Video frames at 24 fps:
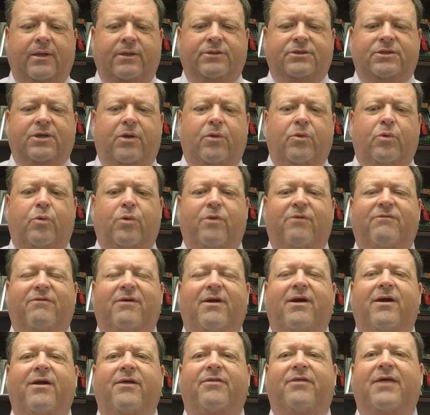So we're
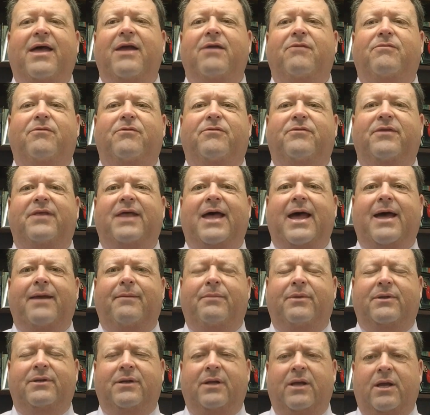very thankful for that,
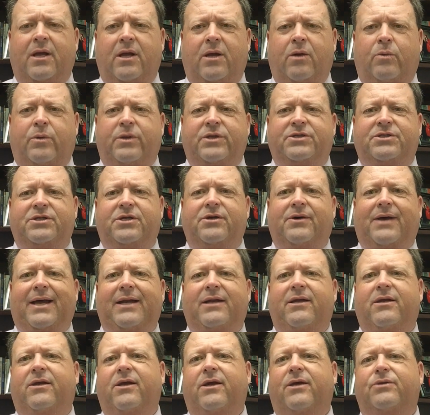but we still had
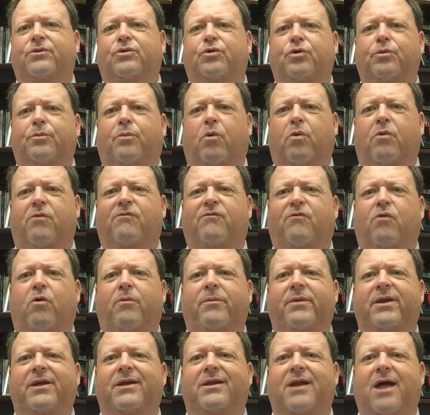to cut $2.4
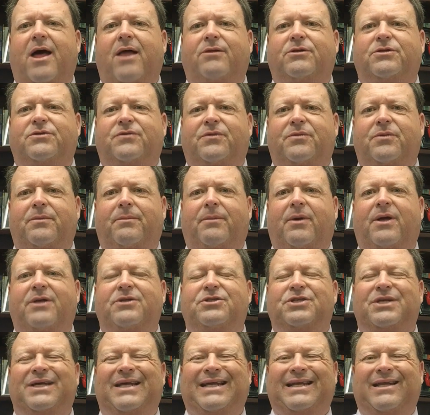million from the
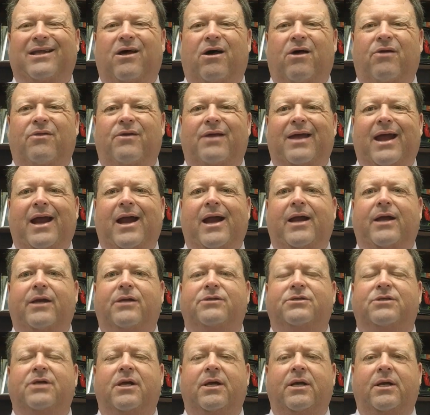budget in other
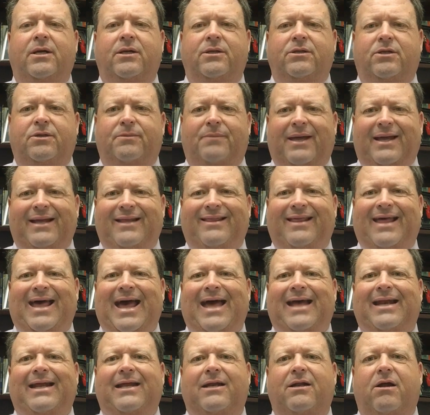areas to make
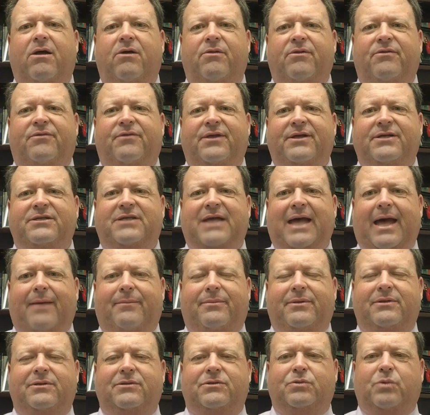that and other things
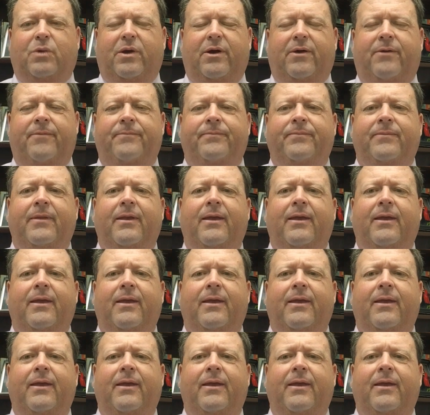happen as well.